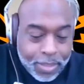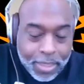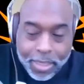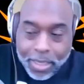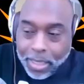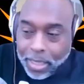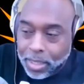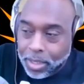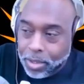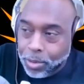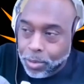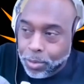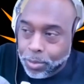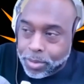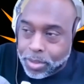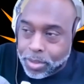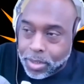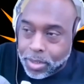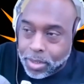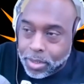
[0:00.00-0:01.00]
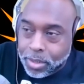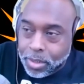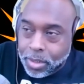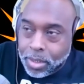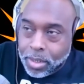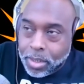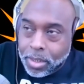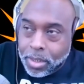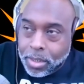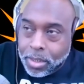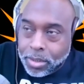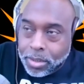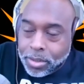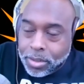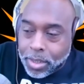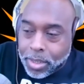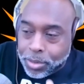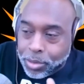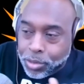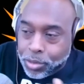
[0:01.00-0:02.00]
And he used it
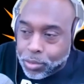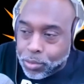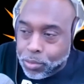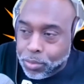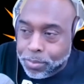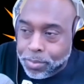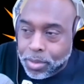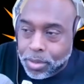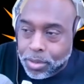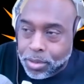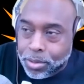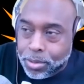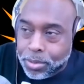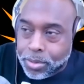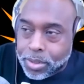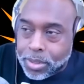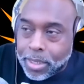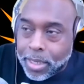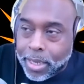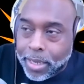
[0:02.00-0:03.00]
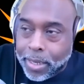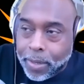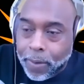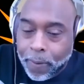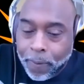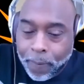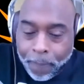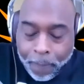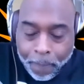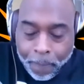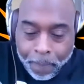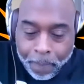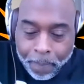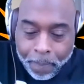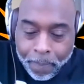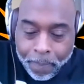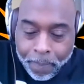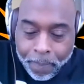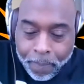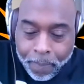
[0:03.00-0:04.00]
to consume the news cycle,
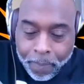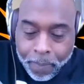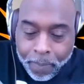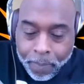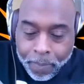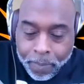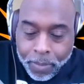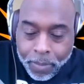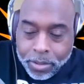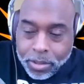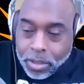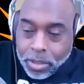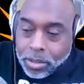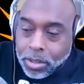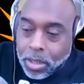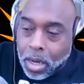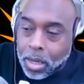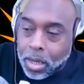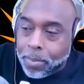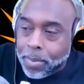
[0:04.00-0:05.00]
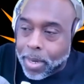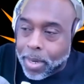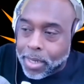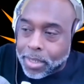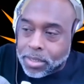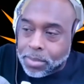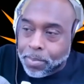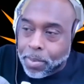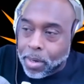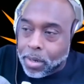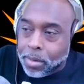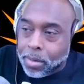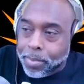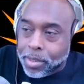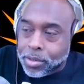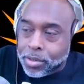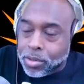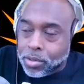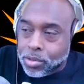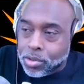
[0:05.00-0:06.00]
to talk about
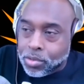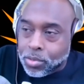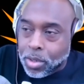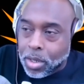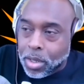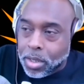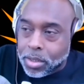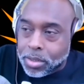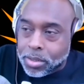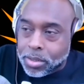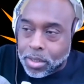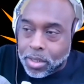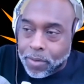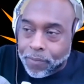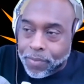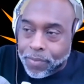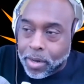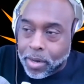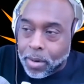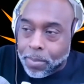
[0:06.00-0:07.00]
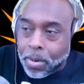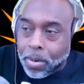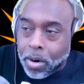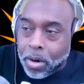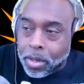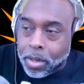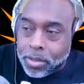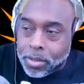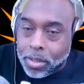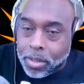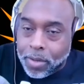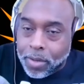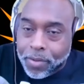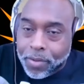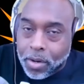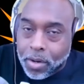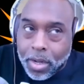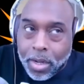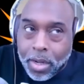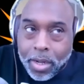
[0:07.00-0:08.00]
experimental drugs, that if they
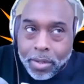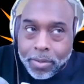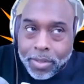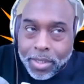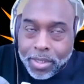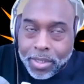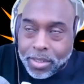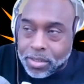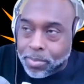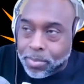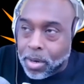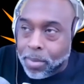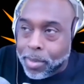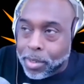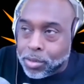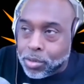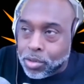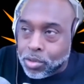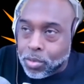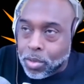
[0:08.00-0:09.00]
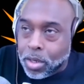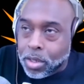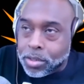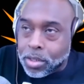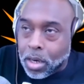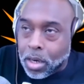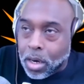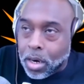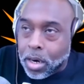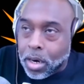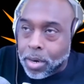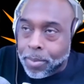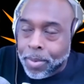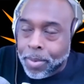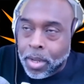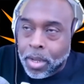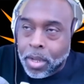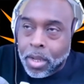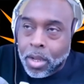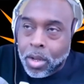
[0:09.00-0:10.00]
are these experimental drugs
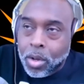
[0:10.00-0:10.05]
are,